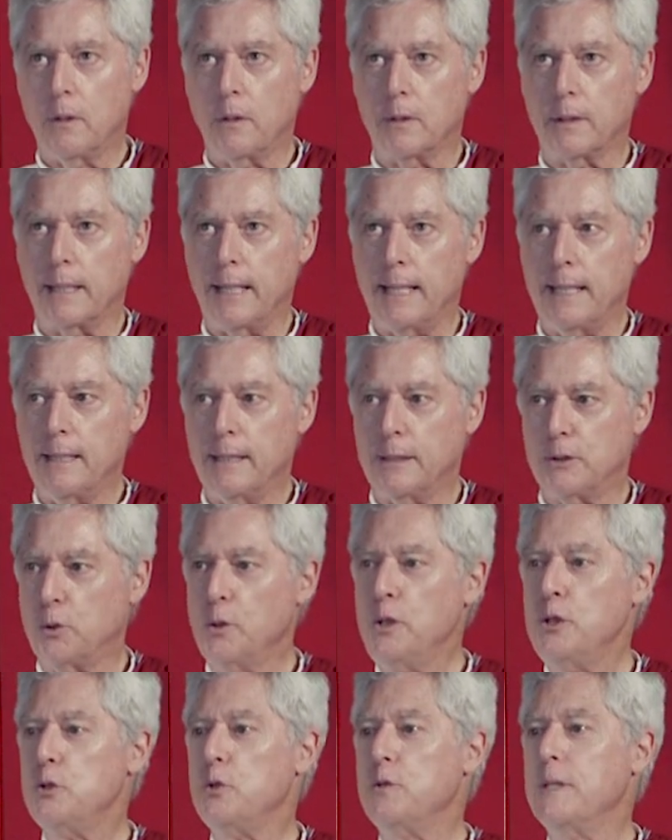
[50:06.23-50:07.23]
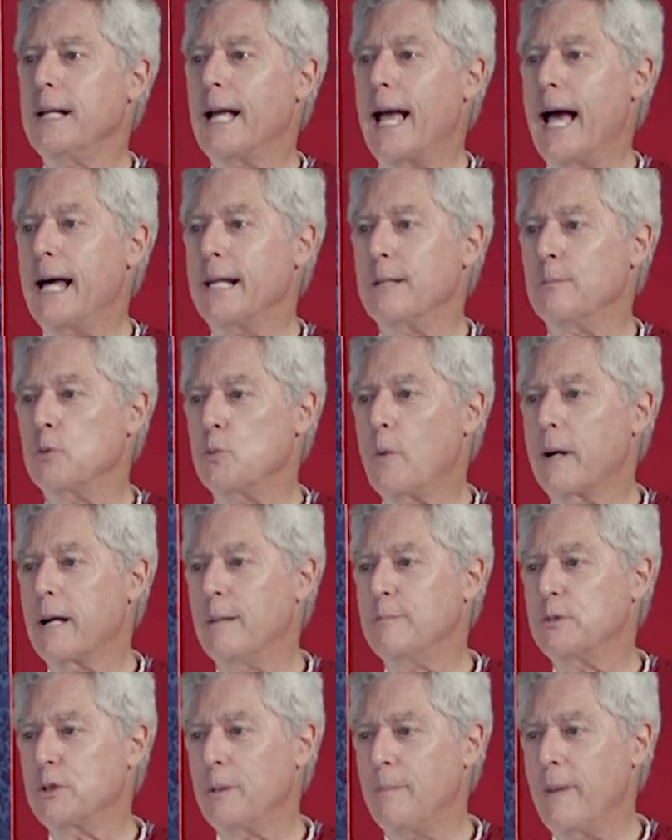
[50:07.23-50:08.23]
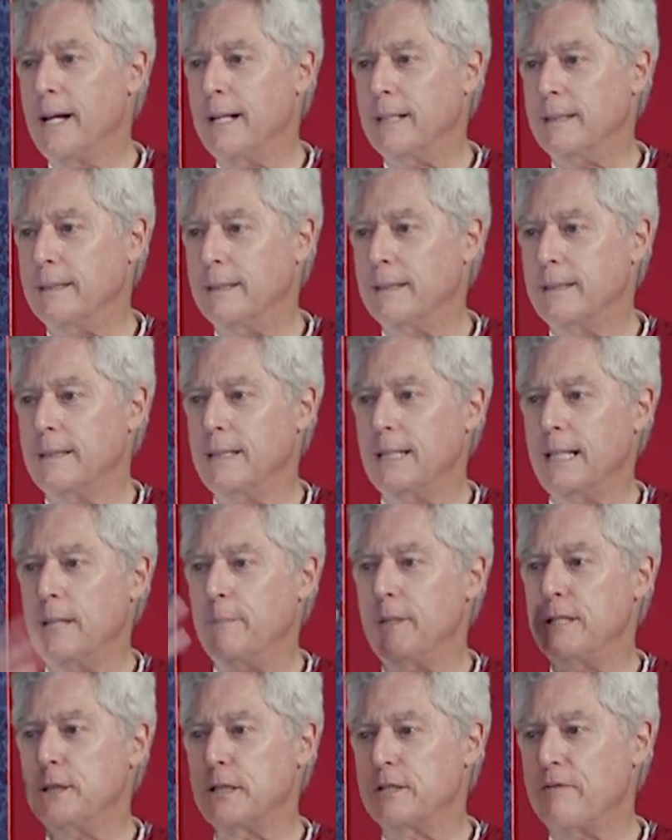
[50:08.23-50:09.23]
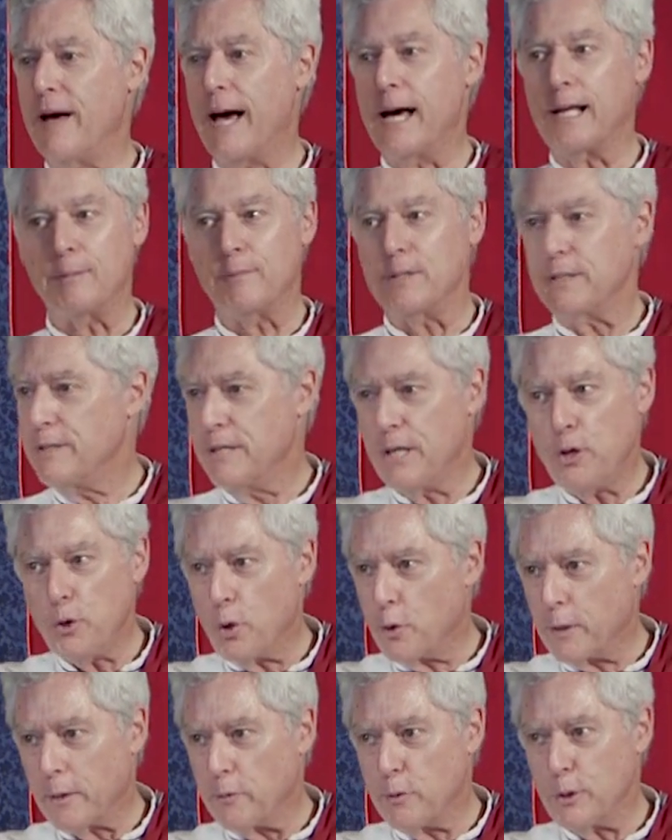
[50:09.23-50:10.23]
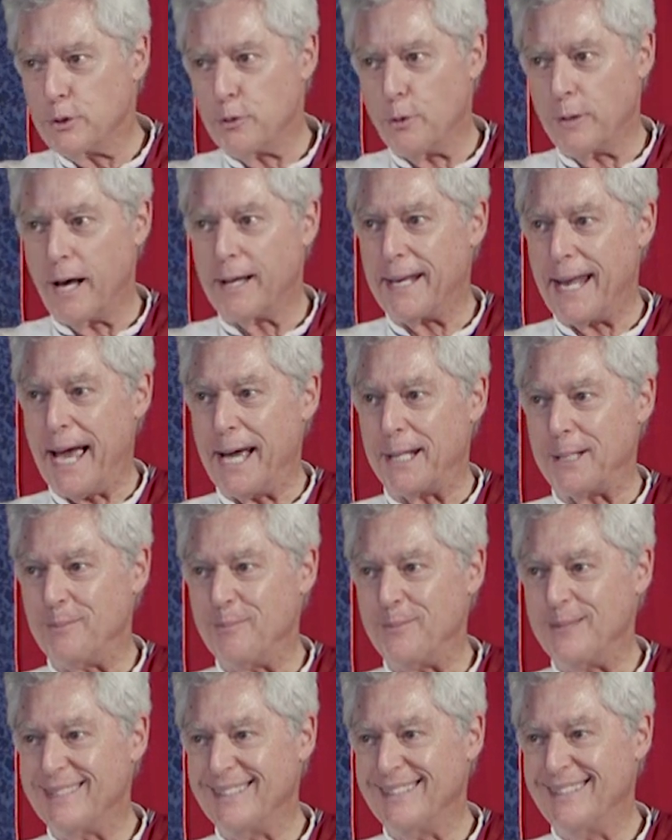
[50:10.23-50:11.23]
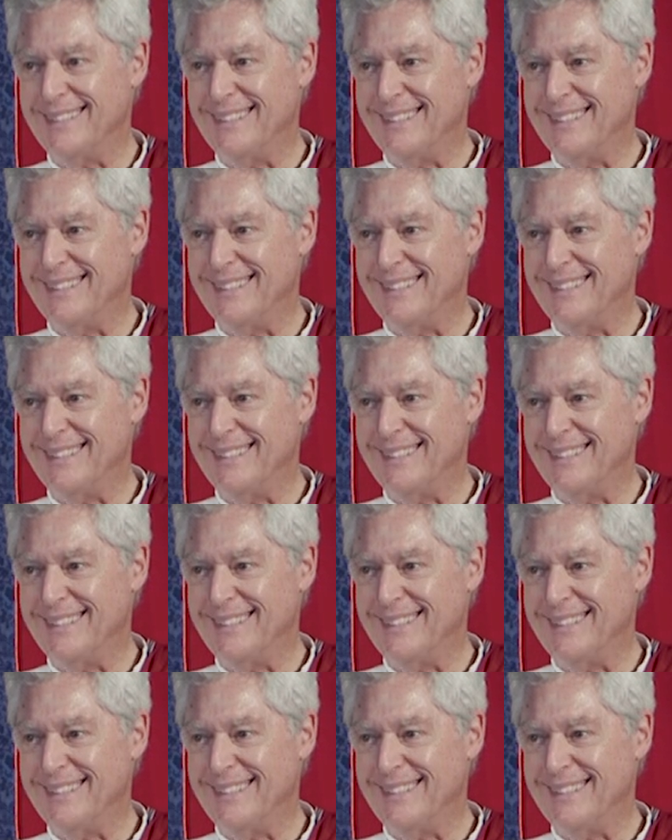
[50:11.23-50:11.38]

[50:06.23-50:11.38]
Okay? As soon as you think atoms, what comes to mind? Images of atoms. Those are not atoms.